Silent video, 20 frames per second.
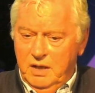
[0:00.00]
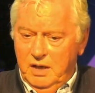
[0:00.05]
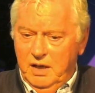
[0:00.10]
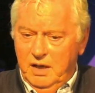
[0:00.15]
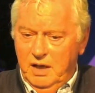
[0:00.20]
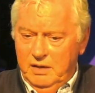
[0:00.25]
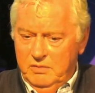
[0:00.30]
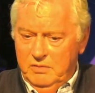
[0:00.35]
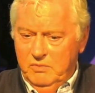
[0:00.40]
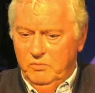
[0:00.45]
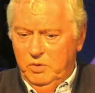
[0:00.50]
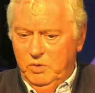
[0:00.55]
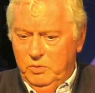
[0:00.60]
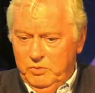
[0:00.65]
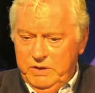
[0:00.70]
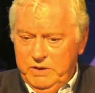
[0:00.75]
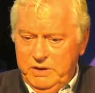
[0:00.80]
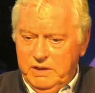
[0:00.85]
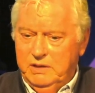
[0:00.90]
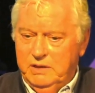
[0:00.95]
And what
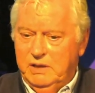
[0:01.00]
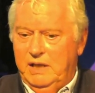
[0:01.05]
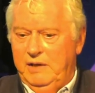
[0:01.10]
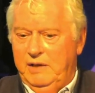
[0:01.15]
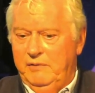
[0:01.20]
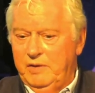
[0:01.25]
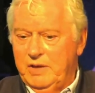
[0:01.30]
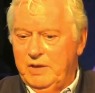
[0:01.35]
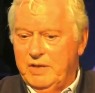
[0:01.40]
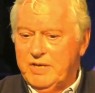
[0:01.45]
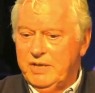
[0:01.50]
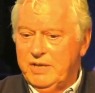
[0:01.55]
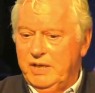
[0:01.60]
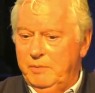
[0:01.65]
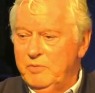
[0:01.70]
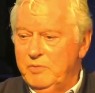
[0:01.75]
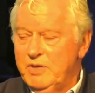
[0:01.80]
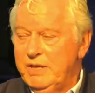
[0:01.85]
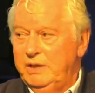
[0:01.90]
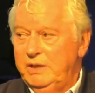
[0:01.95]
we didn't have at this
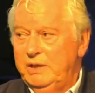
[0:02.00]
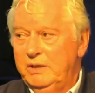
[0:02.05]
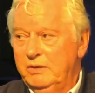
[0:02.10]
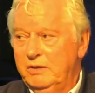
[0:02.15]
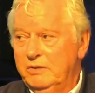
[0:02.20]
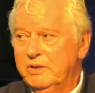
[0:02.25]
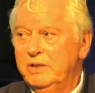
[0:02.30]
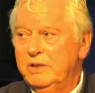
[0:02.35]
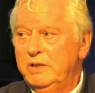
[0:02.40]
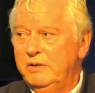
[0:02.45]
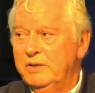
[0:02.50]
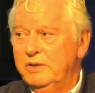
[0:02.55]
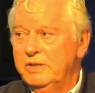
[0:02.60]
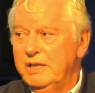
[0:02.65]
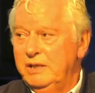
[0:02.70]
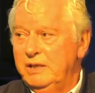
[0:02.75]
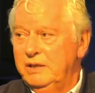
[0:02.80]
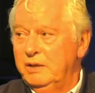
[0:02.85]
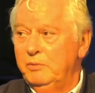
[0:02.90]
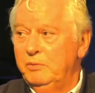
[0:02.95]
time was any
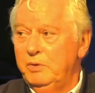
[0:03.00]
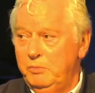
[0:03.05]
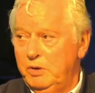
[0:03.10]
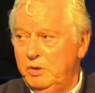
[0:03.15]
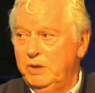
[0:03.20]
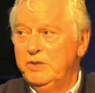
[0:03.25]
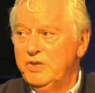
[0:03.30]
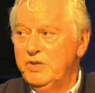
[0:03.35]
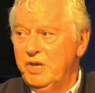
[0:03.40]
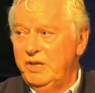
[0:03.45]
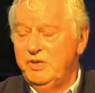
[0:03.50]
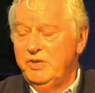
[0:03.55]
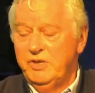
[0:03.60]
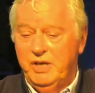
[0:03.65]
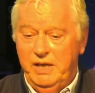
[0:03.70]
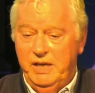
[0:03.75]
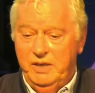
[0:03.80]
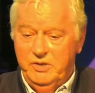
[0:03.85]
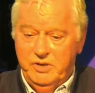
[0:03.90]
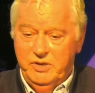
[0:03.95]
continuity. You know, we were
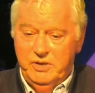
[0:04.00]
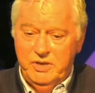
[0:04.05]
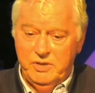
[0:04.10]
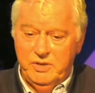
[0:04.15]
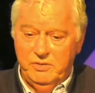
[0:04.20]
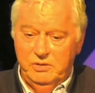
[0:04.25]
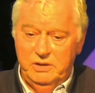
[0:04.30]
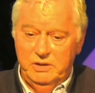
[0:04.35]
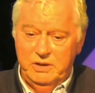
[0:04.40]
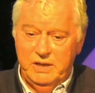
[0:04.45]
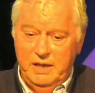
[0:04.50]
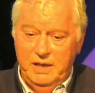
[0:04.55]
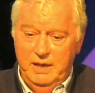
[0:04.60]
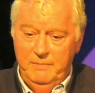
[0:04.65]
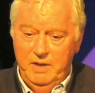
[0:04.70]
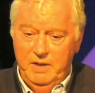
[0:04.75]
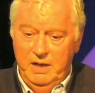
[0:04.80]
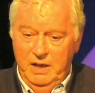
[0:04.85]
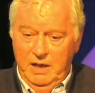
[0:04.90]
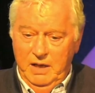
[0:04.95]
changing engines all the
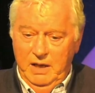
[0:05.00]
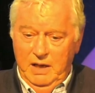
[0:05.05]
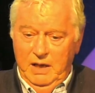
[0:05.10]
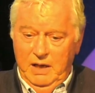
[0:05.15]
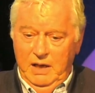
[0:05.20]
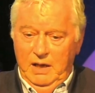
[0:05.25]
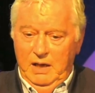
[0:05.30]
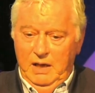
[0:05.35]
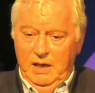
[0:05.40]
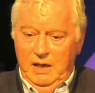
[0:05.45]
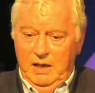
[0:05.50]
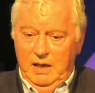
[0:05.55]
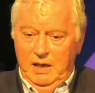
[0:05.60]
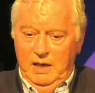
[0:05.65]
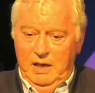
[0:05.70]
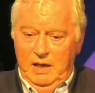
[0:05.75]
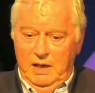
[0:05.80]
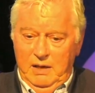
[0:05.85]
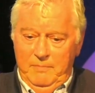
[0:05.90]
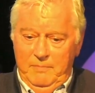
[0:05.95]
time.
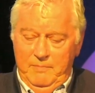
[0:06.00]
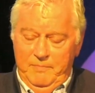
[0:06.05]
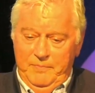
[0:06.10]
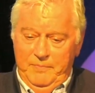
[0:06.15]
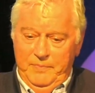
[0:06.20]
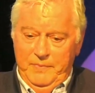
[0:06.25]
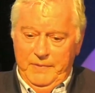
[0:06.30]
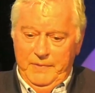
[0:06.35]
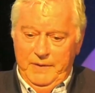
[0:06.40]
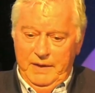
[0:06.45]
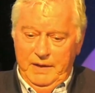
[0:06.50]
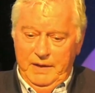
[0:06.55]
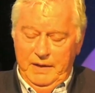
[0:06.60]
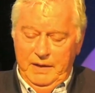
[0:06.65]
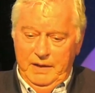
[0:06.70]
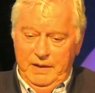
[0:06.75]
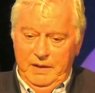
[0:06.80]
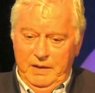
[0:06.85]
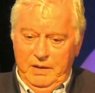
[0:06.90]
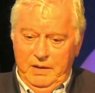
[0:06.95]
Um,
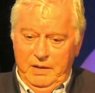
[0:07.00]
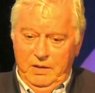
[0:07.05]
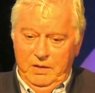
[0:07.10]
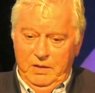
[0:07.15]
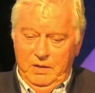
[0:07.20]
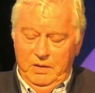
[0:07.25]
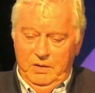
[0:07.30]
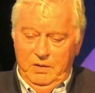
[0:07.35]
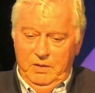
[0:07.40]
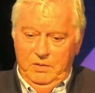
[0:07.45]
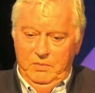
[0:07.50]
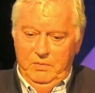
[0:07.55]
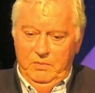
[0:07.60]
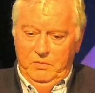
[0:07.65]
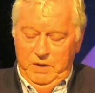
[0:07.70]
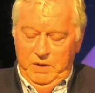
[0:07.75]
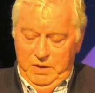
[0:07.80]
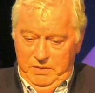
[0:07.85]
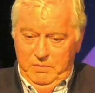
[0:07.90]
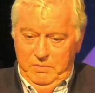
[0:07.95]

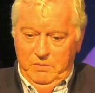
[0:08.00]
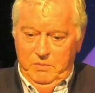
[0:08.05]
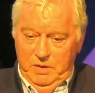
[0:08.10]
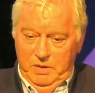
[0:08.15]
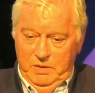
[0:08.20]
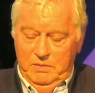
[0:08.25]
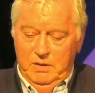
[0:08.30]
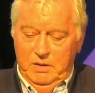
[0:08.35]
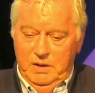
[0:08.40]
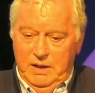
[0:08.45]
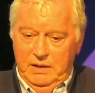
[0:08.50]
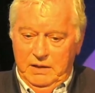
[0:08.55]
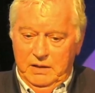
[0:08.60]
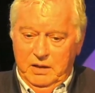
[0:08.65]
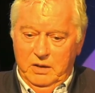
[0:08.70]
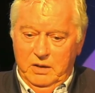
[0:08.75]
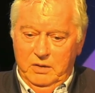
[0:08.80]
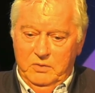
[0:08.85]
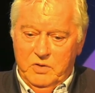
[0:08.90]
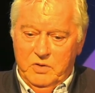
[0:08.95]
we we had the
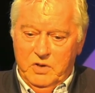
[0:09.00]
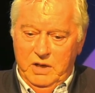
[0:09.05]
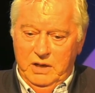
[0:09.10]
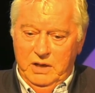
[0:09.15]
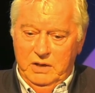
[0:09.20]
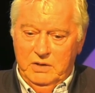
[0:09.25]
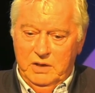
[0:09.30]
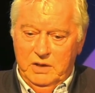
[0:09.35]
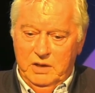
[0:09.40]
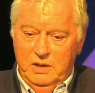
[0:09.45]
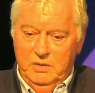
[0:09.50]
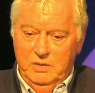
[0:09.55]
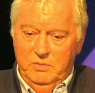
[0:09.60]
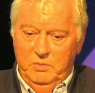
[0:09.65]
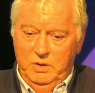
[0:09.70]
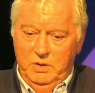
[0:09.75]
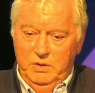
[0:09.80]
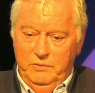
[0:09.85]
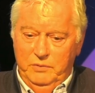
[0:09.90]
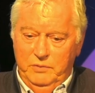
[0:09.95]
contract
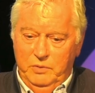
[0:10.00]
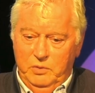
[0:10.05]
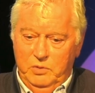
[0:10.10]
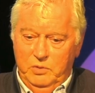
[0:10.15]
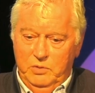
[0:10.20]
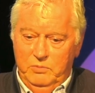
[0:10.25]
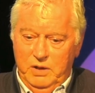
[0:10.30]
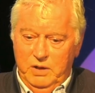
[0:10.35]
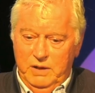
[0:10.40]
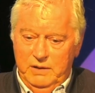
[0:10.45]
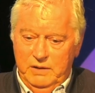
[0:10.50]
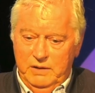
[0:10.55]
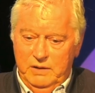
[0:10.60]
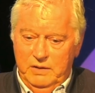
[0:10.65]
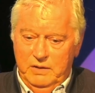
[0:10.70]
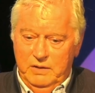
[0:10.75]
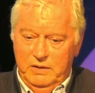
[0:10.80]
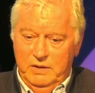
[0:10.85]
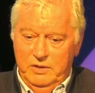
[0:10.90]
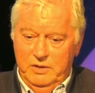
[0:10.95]
with Ford. We had the,
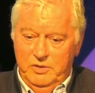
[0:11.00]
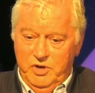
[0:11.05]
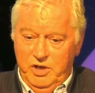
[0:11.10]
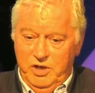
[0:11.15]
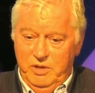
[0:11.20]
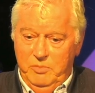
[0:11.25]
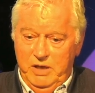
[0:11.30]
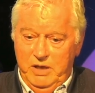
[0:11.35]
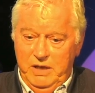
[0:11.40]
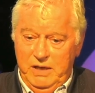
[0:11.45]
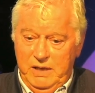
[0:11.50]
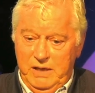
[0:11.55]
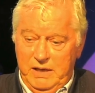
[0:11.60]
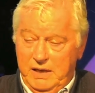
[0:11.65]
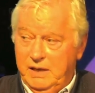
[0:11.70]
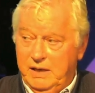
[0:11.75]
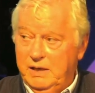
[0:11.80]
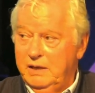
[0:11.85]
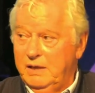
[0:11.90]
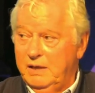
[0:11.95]
the GB
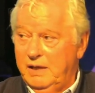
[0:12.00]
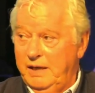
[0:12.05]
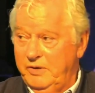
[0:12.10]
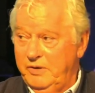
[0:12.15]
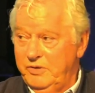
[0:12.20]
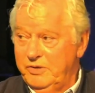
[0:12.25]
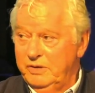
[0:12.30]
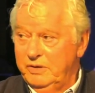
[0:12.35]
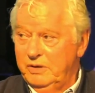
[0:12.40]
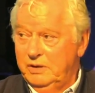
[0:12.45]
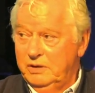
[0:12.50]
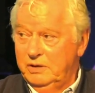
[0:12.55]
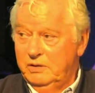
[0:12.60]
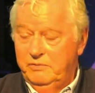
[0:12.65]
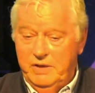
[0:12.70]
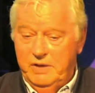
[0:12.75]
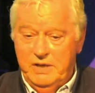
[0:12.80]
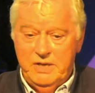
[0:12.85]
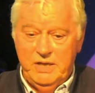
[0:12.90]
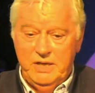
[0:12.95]
engine, the little
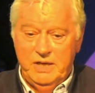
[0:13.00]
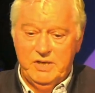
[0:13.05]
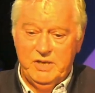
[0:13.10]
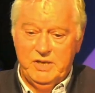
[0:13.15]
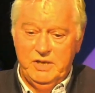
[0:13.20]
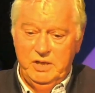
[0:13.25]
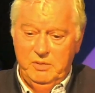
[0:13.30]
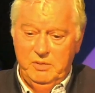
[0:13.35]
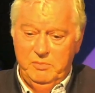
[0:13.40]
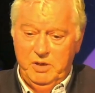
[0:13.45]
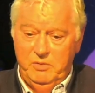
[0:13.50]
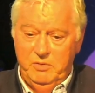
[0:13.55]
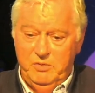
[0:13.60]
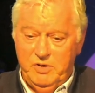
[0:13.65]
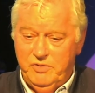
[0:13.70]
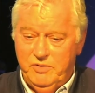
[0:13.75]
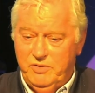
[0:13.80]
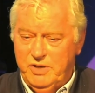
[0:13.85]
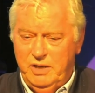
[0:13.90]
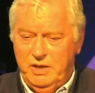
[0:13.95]
V6 turbo,
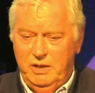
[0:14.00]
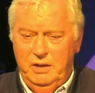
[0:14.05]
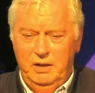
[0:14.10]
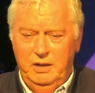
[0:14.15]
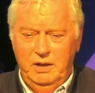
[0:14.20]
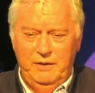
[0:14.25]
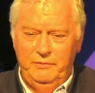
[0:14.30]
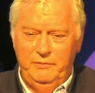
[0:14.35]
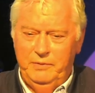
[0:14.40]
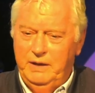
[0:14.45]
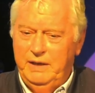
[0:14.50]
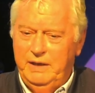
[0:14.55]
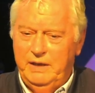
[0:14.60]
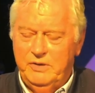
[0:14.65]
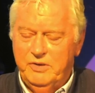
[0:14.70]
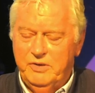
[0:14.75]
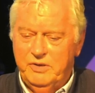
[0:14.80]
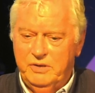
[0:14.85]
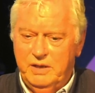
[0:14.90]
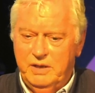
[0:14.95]
which was a lovely
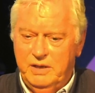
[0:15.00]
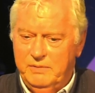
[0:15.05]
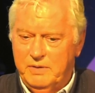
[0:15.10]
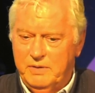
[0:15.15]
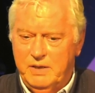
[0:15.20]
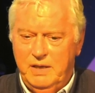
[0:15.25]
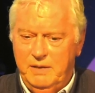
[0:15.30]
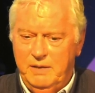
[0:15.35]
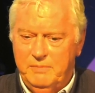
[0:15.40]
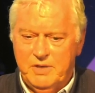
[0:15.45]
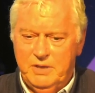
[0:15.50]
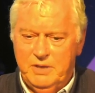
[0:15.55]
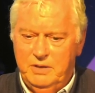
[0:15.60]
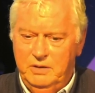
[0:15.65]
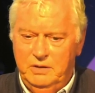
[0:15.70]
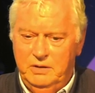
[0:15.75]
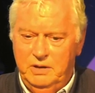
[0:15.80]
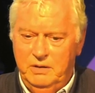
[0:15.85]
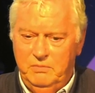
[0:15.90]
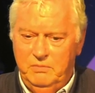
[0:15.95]
engine,
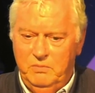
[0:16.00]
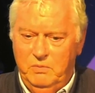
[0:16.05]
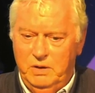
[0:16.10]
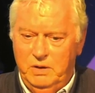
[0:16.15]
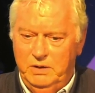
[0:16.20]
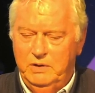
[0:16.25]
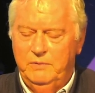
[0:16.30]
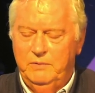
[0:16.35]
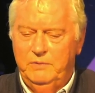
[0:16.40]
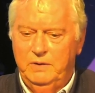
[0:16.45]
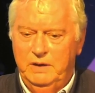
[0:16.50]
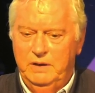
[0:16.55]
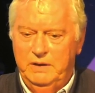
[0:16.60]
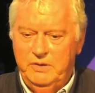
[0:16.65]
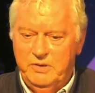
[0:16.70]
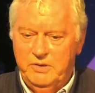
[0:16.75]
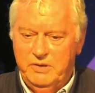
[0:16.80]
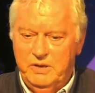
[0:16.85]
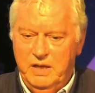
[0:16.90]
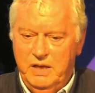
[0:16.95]
absolutely wonderful
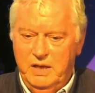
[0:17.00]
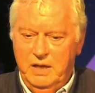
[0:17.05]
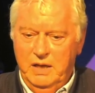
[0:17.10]
engine.